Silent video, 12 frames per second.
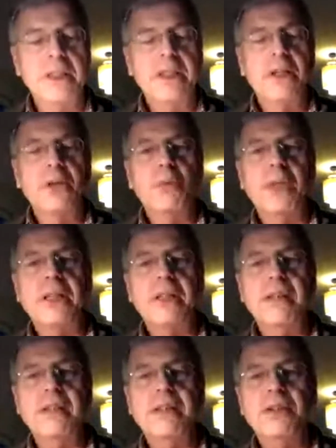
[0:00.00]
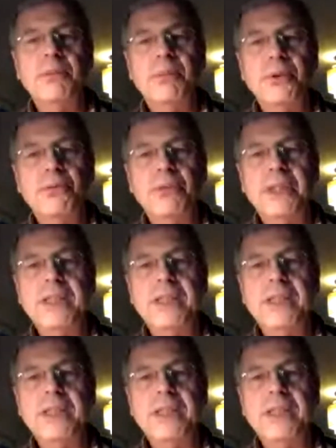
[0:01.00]
Well, you put really
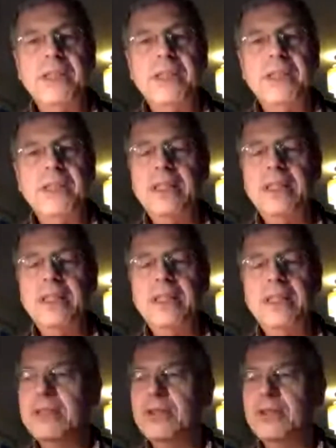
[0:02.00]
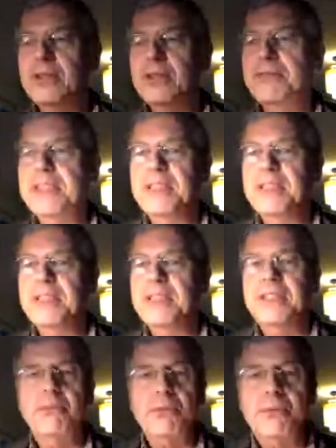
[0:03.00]
your finger
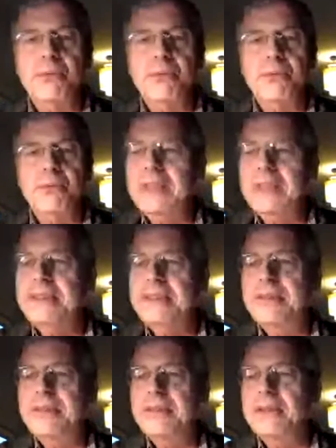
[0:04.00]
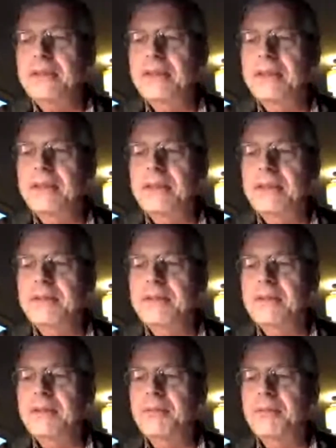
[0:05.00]
in a wound. This is the
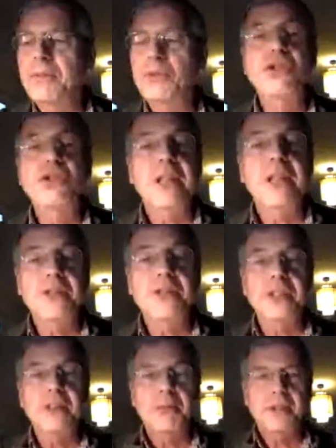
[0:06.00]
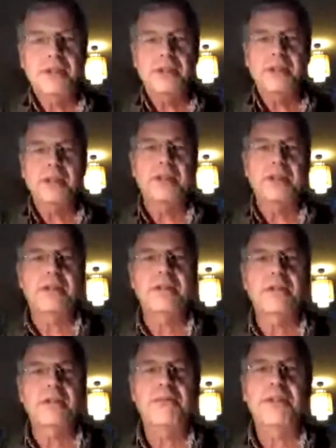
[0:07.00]
challenging question.
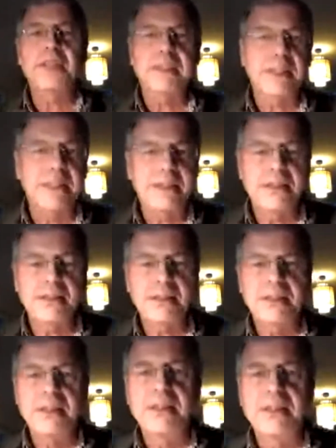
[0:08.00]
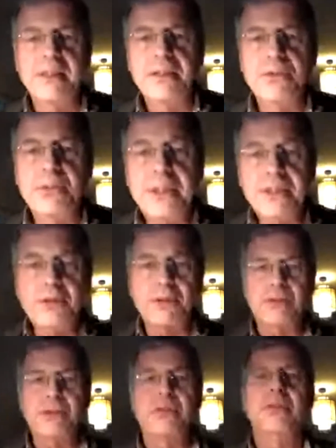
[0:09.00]
Research
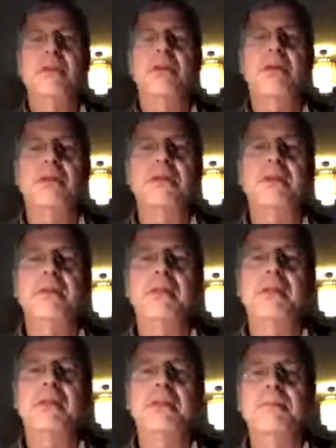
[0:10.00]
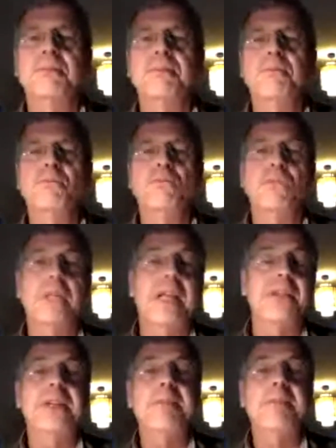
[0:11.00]
on health impacts
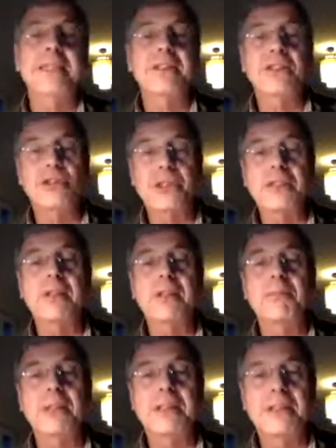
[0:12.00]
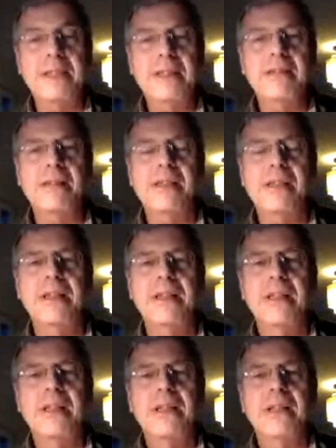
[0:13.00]
in general, and particularly
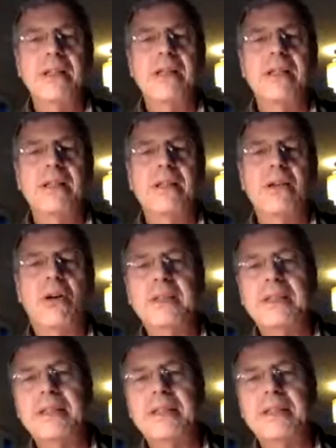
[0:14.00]
on